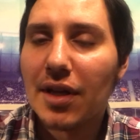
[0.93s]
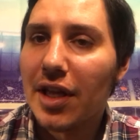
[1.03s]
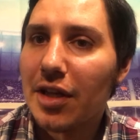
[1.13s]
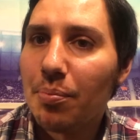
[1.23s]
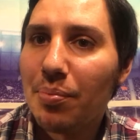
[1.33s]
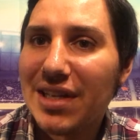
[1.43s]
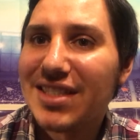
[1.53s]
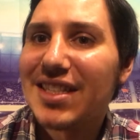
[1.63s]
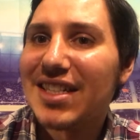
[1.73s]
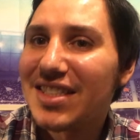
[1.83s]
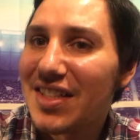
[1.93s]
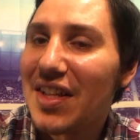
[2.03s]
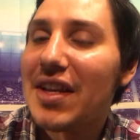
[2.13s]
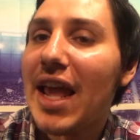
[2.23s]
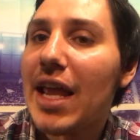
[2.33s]
In business,
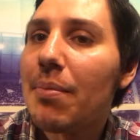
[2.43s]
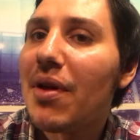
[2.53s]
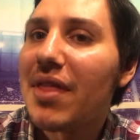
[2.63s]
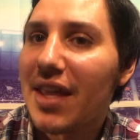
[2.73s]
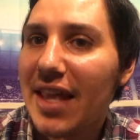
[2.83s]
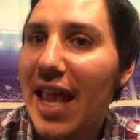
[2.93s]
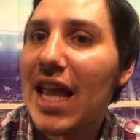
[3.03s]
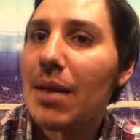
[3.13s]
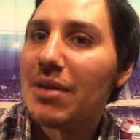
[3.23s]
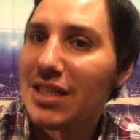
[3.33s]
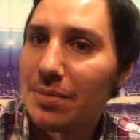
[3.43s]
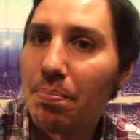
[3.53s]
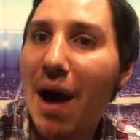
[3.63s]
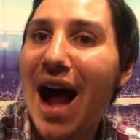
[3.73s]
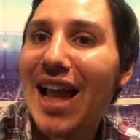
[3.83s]
the name of the game is
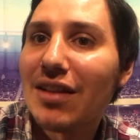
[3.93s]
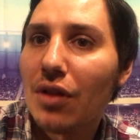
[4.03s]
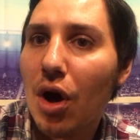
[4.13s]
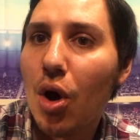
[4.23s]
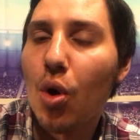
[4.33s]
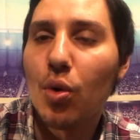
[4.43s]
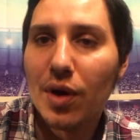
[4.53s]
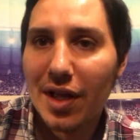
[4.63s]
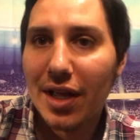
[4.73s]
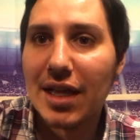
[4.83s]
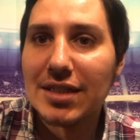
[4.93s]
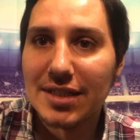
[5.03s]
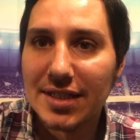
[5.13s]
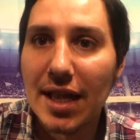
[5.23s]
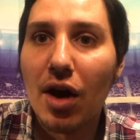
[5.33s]
buy low and
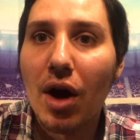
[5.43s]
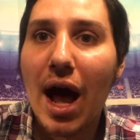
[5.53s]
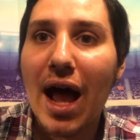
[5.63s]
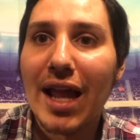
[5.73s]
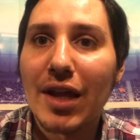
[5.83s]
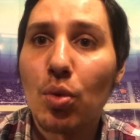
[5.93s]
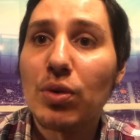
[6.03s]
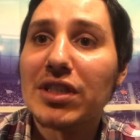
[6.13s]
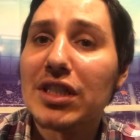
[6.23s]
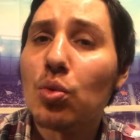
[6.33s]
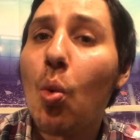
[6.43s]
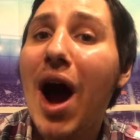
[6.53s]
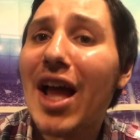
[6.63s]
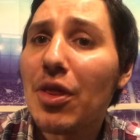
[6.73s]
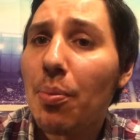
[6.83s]
sell high, which is
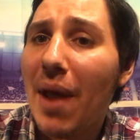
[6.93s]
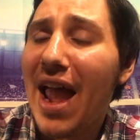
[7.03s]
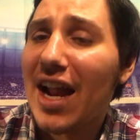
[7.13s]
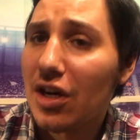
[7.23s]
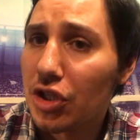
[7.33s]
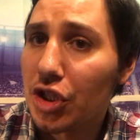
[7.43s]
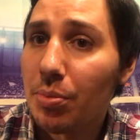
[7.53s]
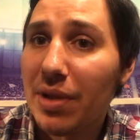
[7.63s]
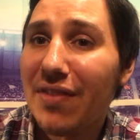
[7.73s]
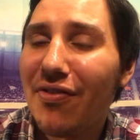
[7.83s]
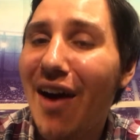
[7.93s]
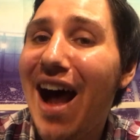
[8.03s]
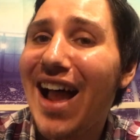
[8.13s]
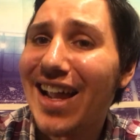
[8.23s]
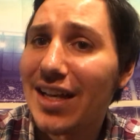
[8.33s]
why the Packers should be
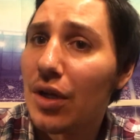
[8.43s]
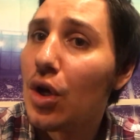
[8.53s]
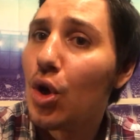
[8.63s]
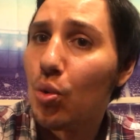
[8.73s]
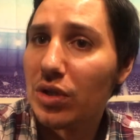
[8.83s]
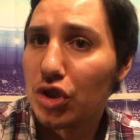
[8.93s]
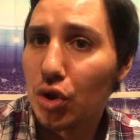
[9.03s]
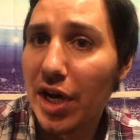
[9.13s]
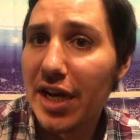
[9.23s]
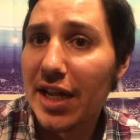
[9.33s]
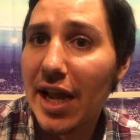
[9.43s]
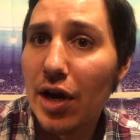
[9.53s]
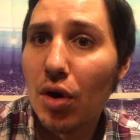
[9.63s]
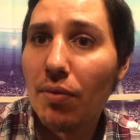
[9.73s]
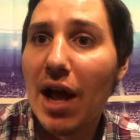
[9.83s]
fine with trading
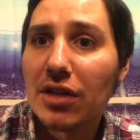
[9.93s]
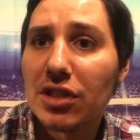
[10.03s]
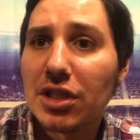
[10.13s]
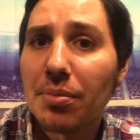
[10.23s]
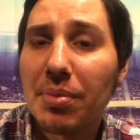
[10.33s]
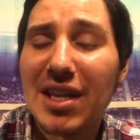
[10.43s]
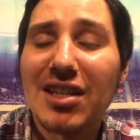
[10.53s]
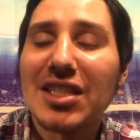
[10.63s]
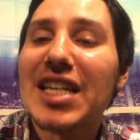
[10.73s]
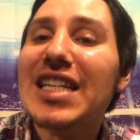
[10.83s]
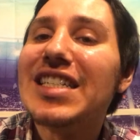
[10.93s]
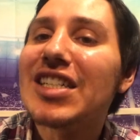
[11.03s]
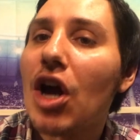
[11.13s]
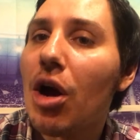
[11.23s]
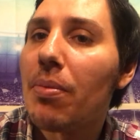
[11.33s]
Aaron Rodgers, because he's
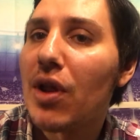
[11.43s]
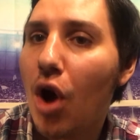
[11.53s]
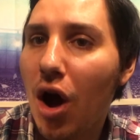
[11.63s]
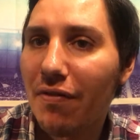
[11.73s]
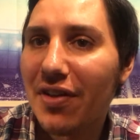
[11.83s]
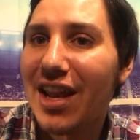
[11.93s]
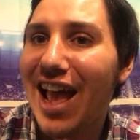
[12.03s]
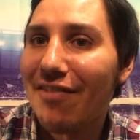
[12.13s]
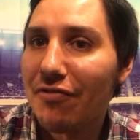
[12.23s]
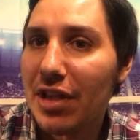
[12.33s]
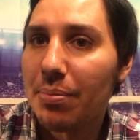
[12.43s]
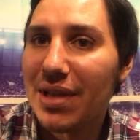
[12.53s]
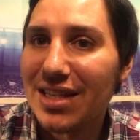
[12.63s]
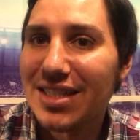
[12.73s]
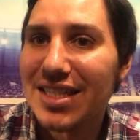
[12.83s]
coming off an
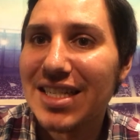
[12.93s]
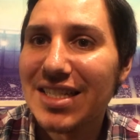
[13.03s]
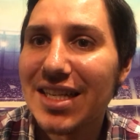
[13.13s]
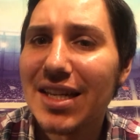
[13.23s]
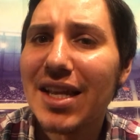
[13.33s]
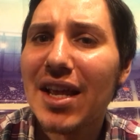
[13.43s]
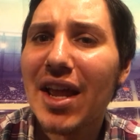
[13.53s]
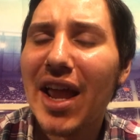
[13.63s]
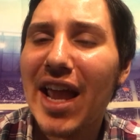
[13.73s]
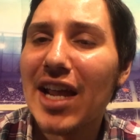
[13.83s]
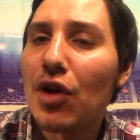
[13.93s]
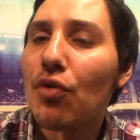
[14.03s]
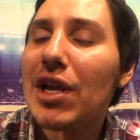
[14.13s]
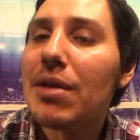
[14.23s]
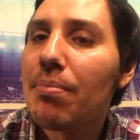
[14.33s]
MVP season and
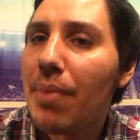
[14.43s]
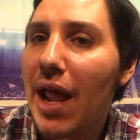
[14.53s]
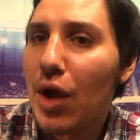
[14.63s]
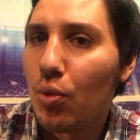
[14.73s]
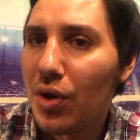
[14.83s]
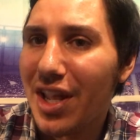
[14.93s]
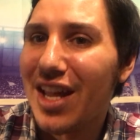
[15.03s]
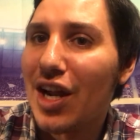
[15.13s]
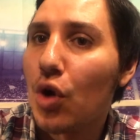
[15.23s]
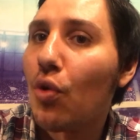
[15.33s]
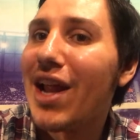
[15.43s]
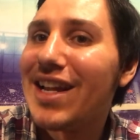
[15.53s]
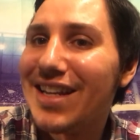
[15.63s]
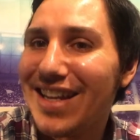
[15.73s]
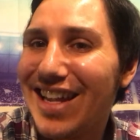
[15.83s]
Green Bay will get a
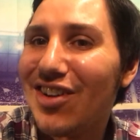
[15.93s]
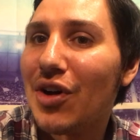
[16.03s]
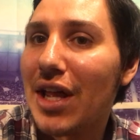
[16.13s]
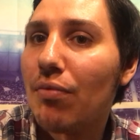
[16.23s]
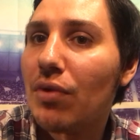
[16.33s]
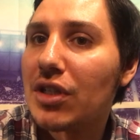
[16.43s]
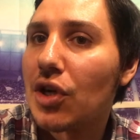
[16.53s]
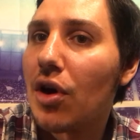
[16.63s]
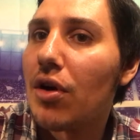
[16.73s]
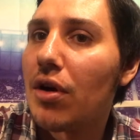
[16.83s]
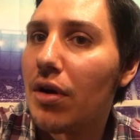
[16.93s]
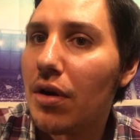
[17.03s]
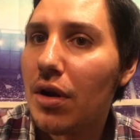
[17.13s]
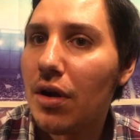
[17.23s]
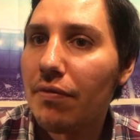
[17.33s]
great deal in return
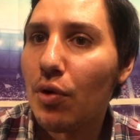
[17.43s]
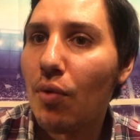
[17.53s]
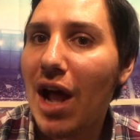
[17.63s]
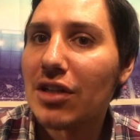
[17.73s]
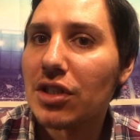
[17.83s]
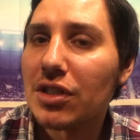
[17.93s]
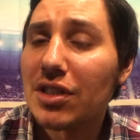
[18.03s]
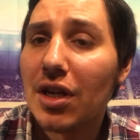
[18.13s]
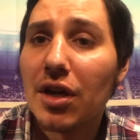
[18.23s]
for Rodgers.